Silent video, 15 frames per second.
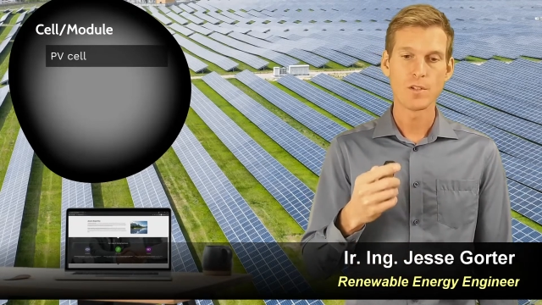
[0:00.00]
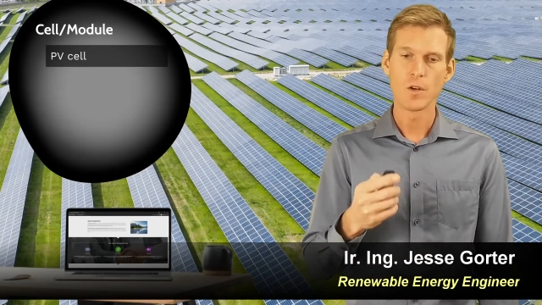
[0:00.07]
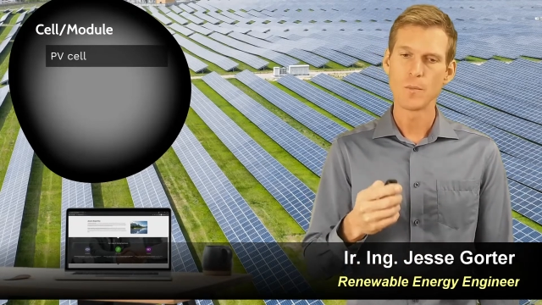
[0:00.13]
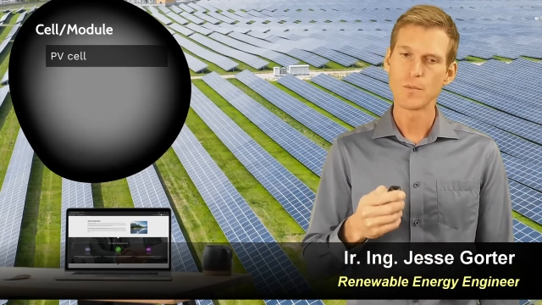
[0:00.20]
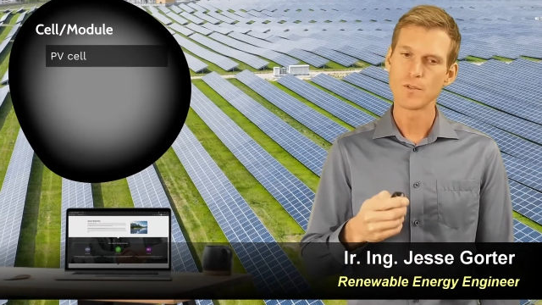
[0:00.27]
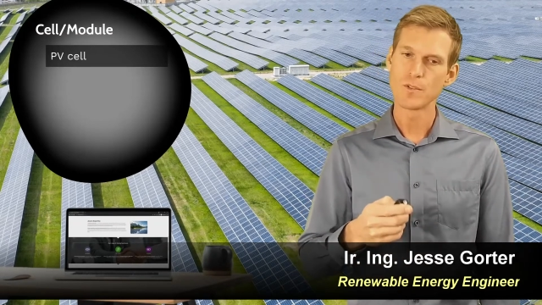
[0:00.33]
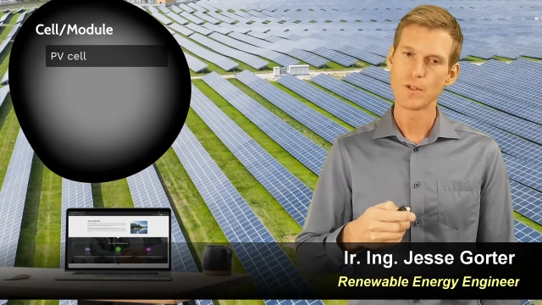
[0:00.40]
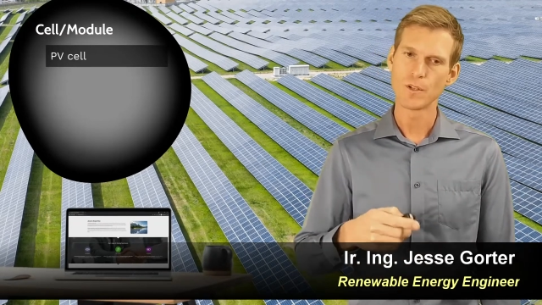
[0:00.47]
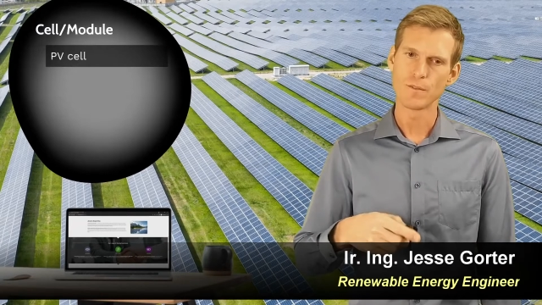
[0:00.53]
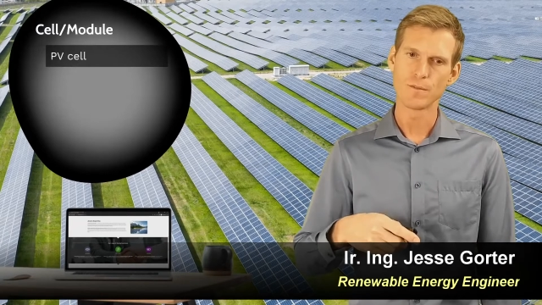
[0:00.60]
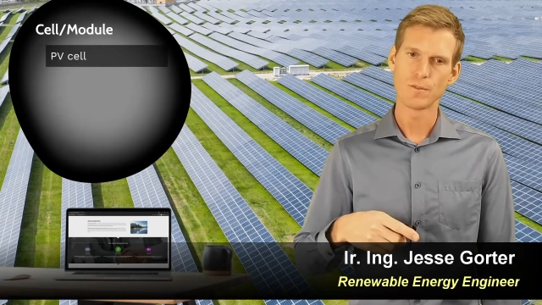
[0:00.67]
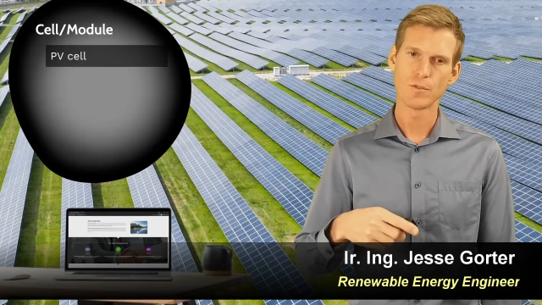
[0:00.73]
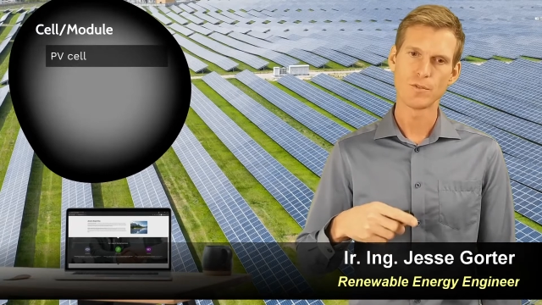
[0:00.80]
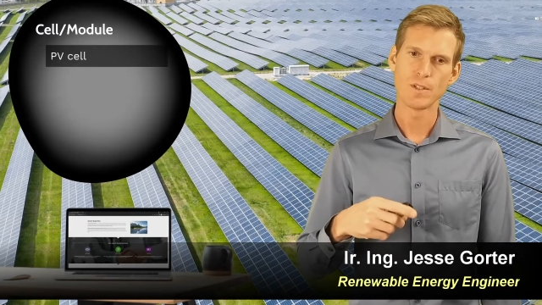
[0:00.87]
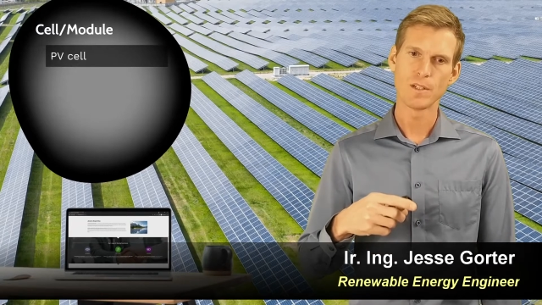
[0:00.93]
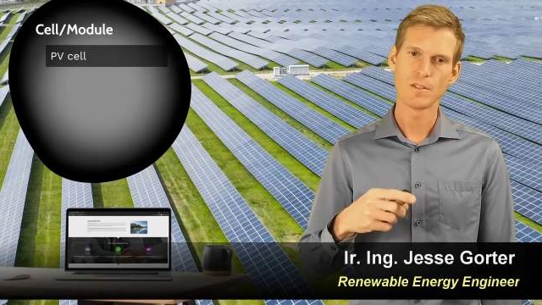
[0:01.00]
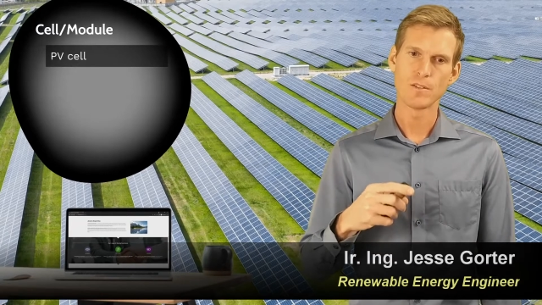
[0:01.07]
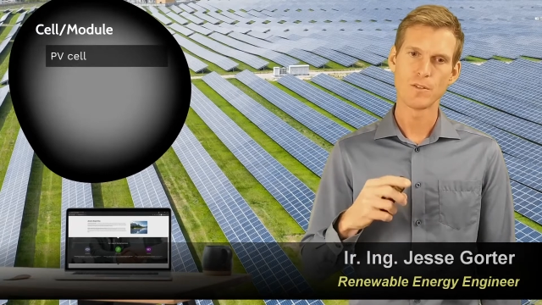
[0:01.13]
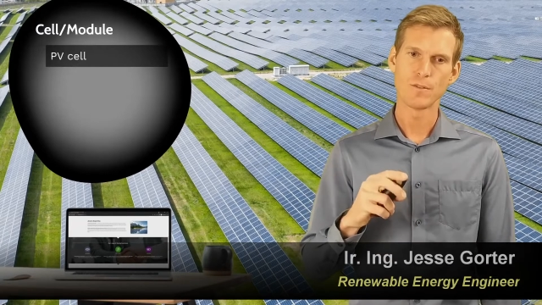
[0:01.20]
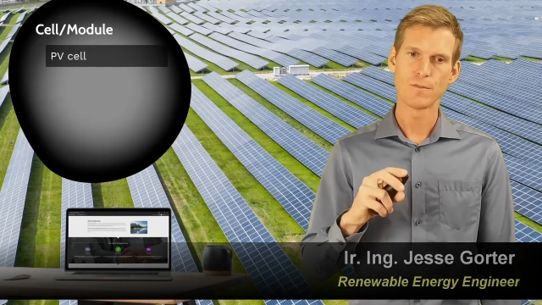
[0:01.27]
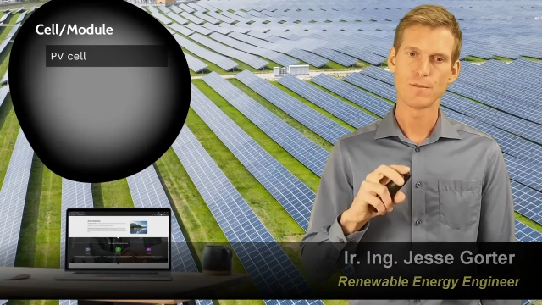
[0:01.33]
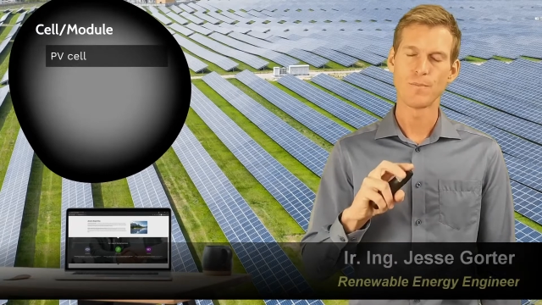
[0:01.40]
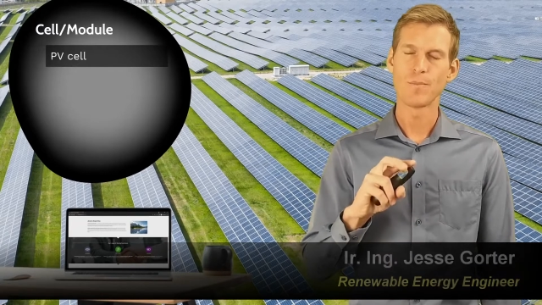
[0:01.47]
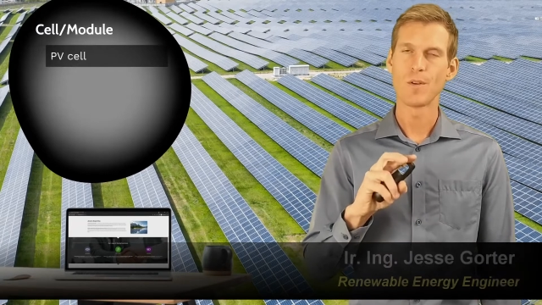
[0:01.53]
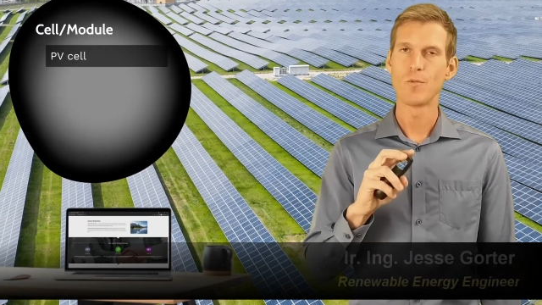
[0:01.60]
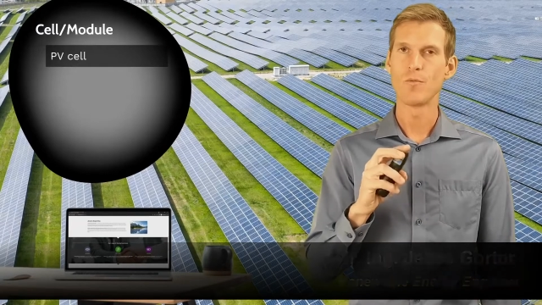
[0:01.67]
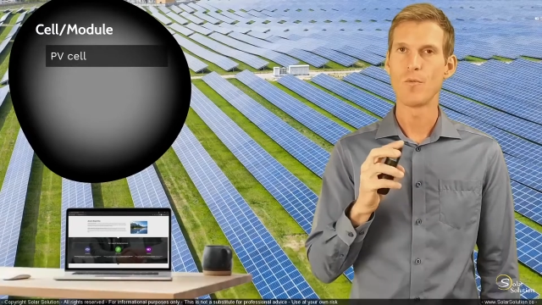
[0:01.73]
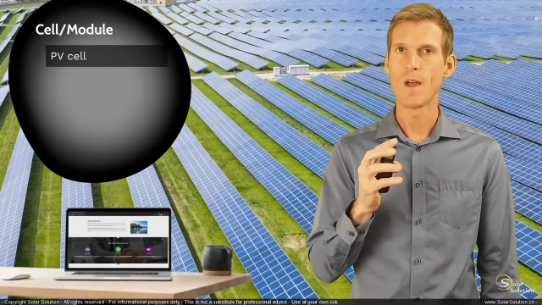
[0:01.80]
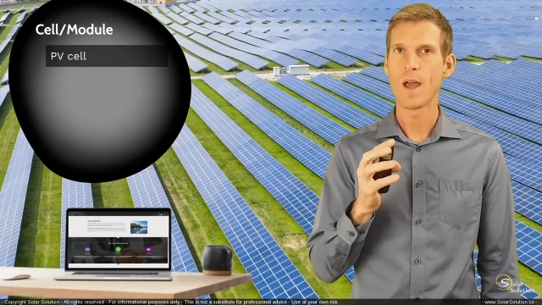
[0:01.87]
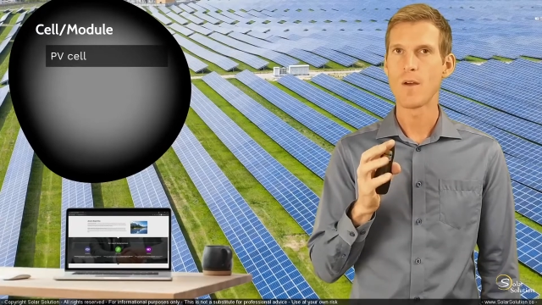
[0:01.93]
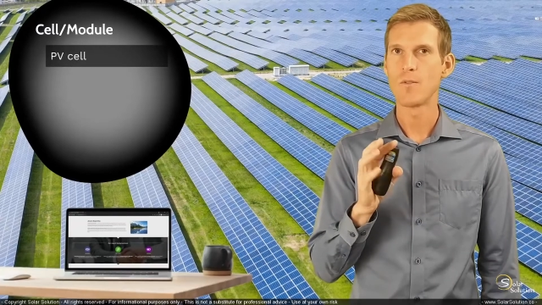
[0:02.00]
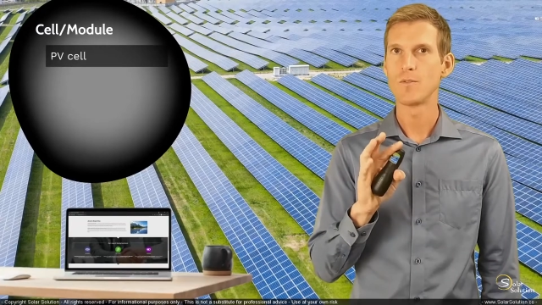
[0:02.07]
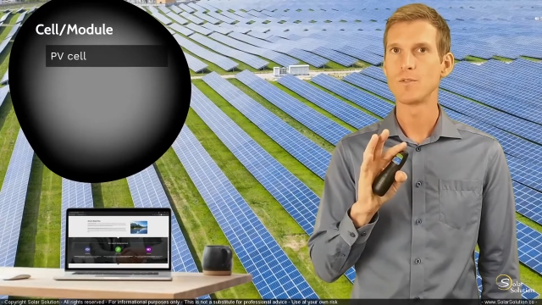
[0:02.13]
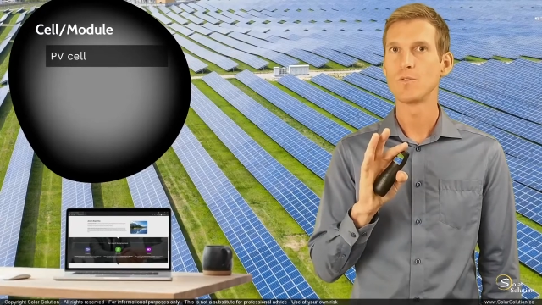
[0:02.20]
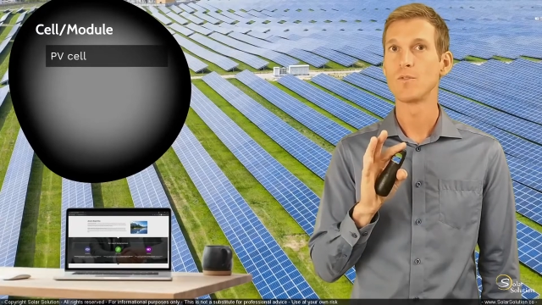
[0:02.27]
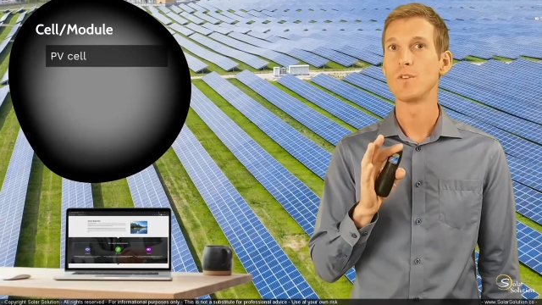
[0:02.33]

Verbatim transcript: an open circuit voltage of around